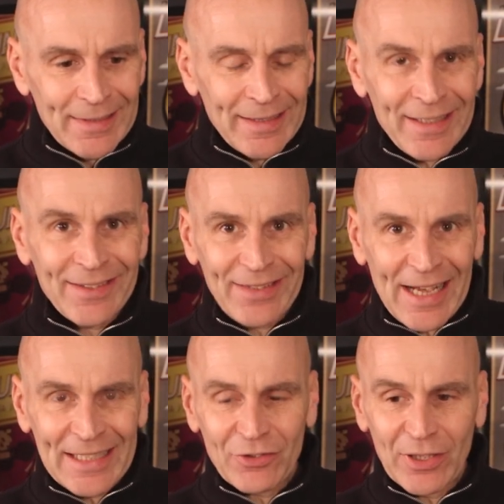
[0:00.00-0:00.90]
This
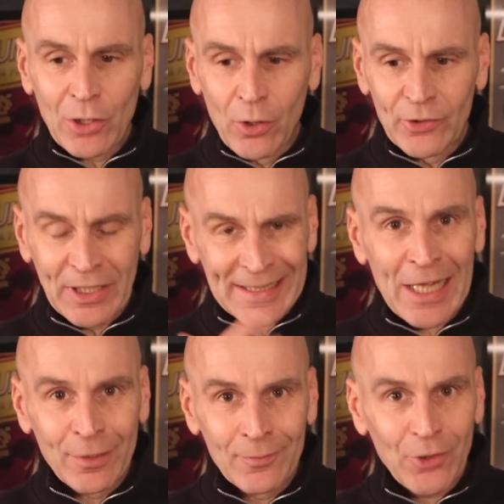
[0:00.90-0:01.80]
actually calls it the
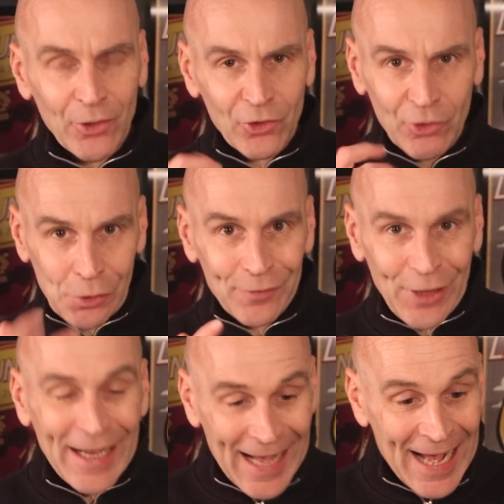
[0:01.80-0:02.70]
Calvados. There's a lot
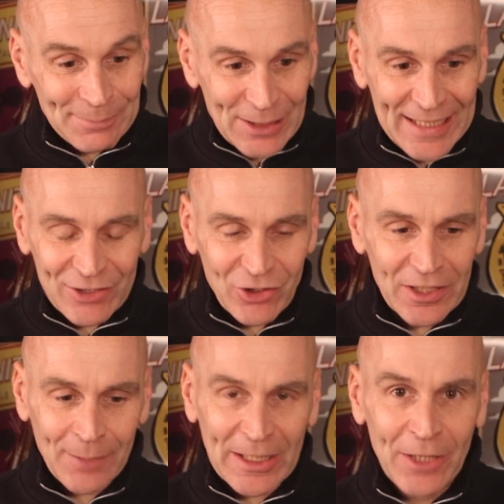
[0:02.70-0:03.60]
of that apple actually
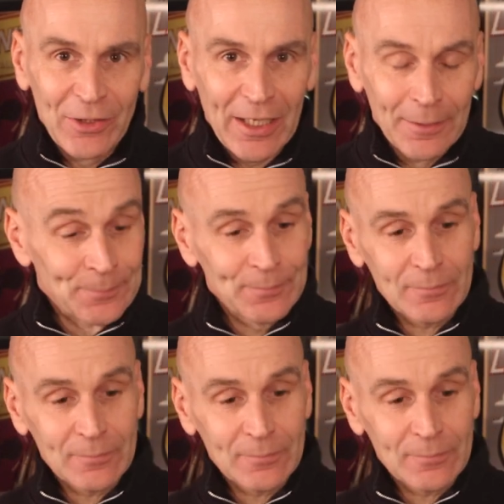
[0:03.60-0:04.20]
coming out there.